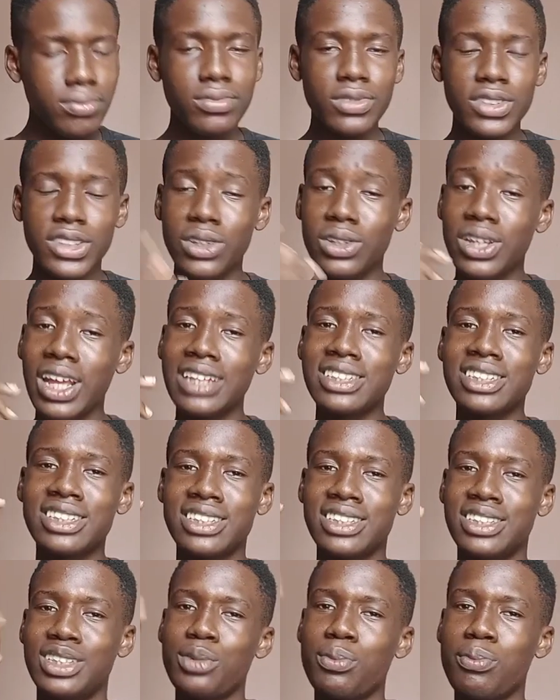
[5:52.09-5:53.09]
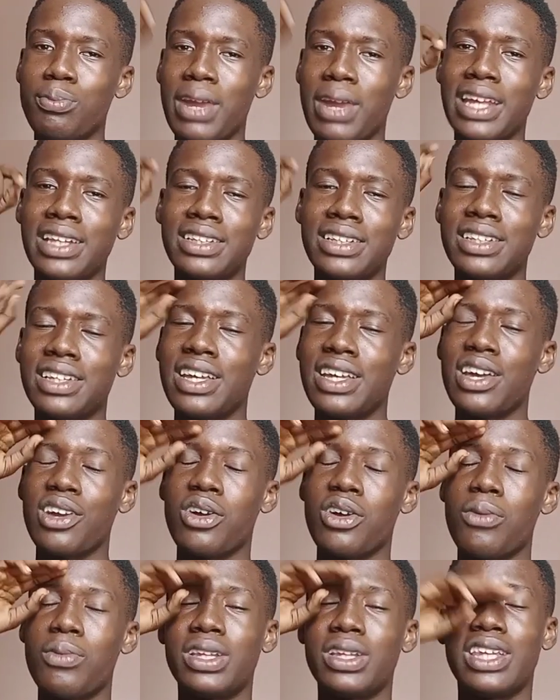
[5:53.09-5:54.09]
So that's the main
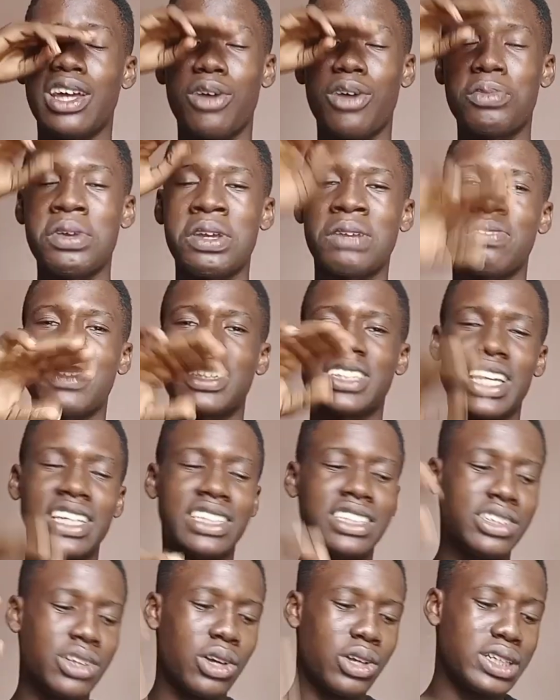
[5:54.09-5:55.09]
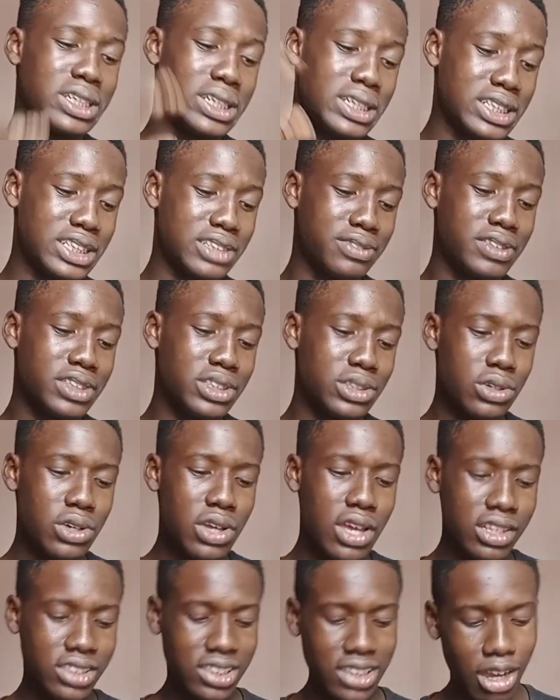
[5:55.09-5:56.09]
comment I'll be emphasizing on in this video.
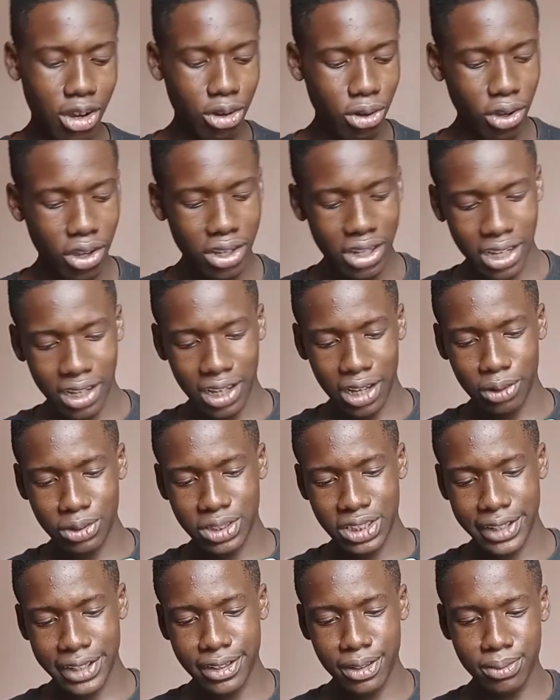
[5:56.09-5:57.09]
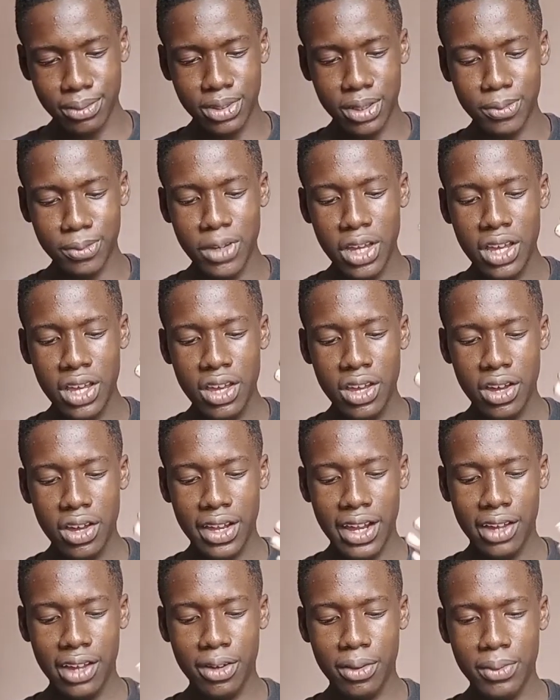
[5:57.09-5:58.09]
So I'll check on some
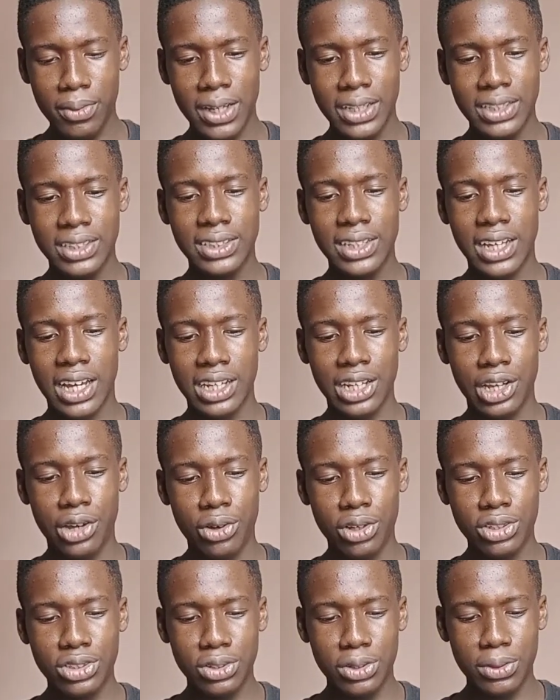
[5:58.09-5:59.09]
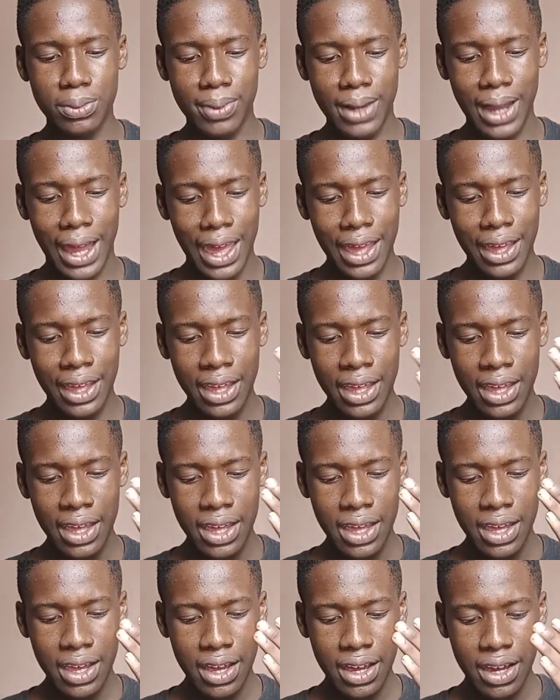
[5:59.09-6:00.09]
other comments and I'll also reply
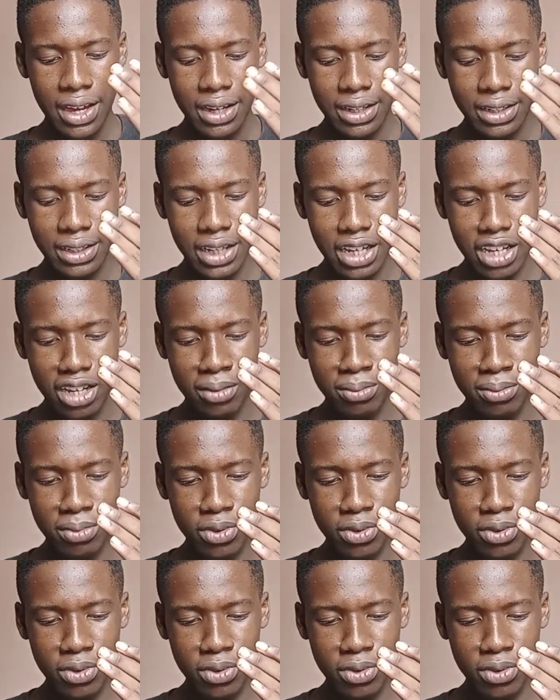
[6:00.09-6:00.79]
them.